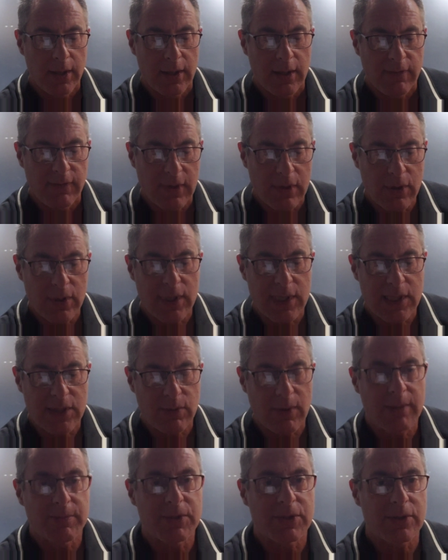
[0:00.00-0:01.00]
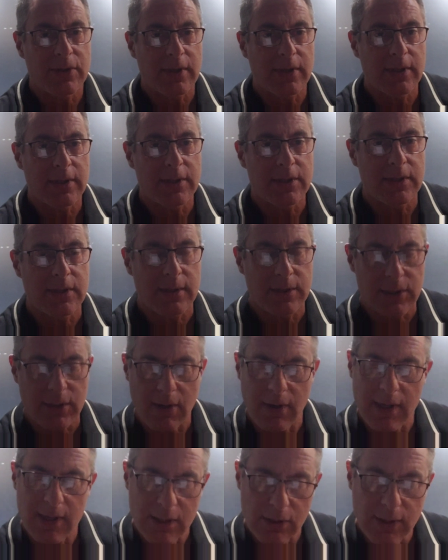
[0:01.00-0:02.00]
If you look at his websites,
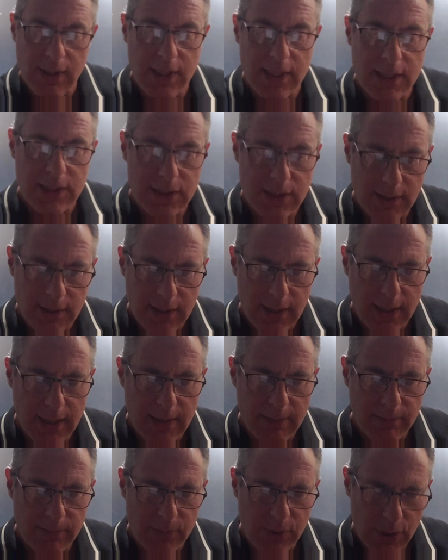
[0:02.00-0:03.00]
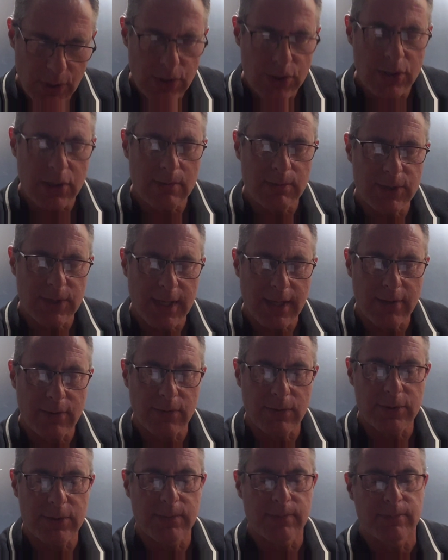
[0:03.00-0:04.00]
sorry, look at his um, YouTube
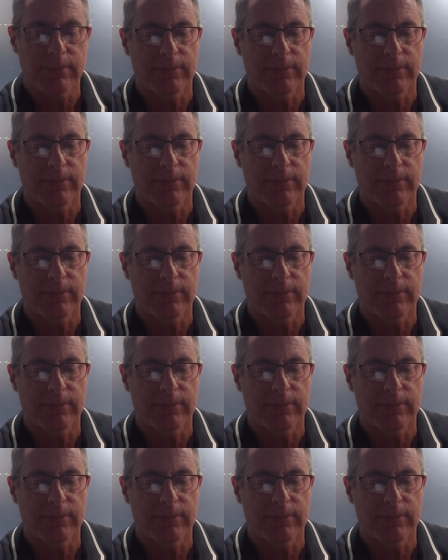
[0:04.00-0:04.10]
channels,